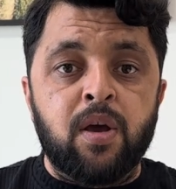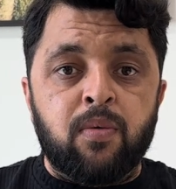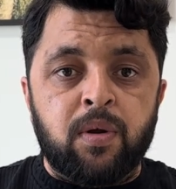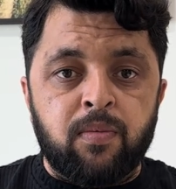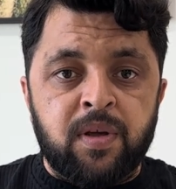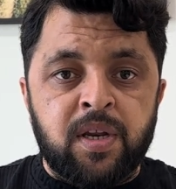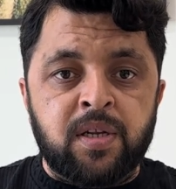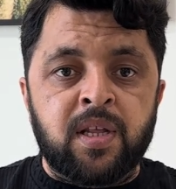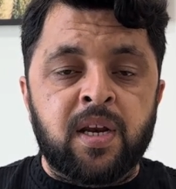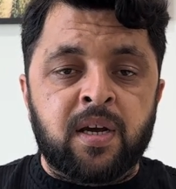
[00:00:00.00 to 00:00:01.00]
When we reach
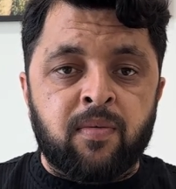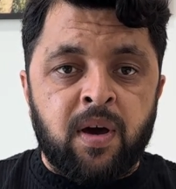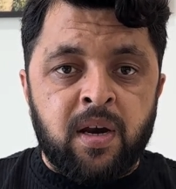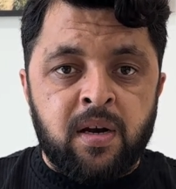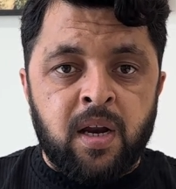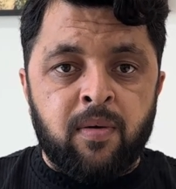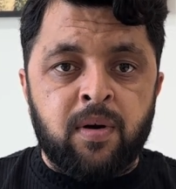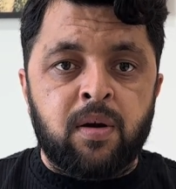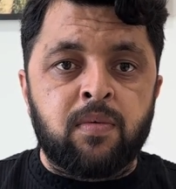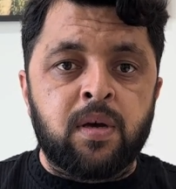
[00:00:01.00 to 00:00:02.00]
the required level
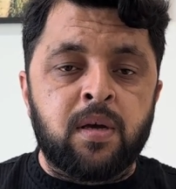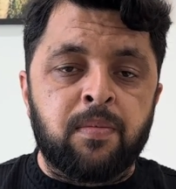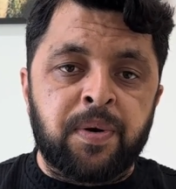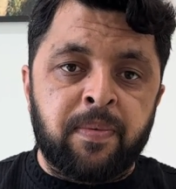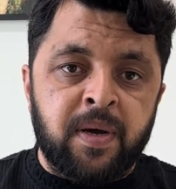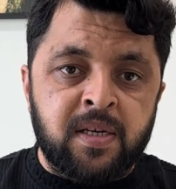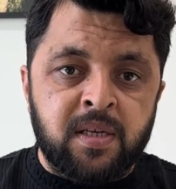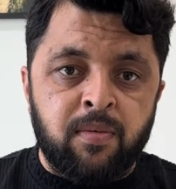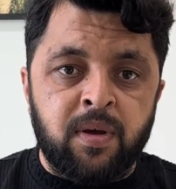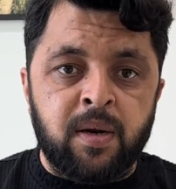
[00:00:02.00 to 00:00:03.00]
and we prepare a
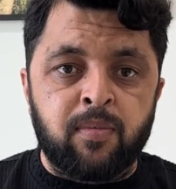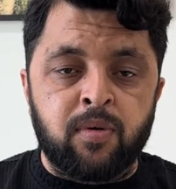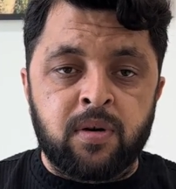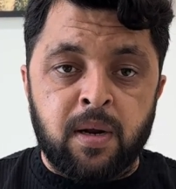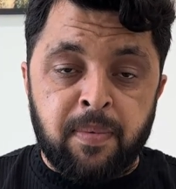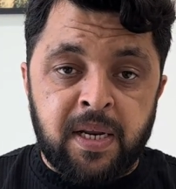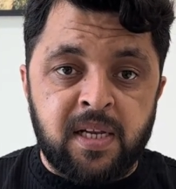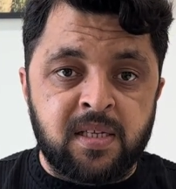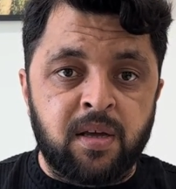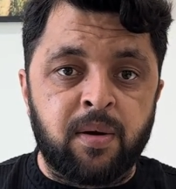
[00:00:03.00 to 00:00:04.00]
survey report, the final
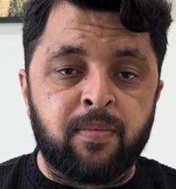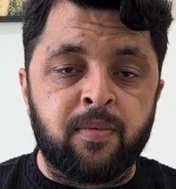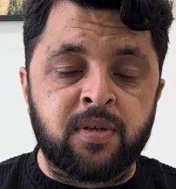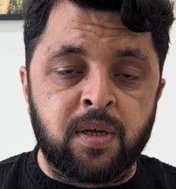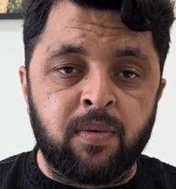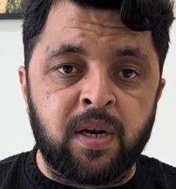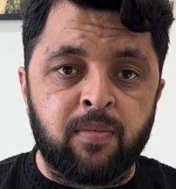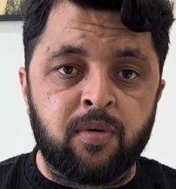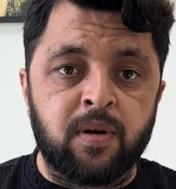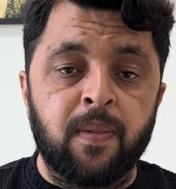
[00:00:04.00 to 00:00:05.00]
survey
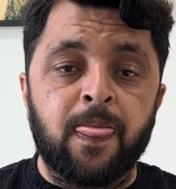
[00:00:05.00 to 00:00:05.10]
report,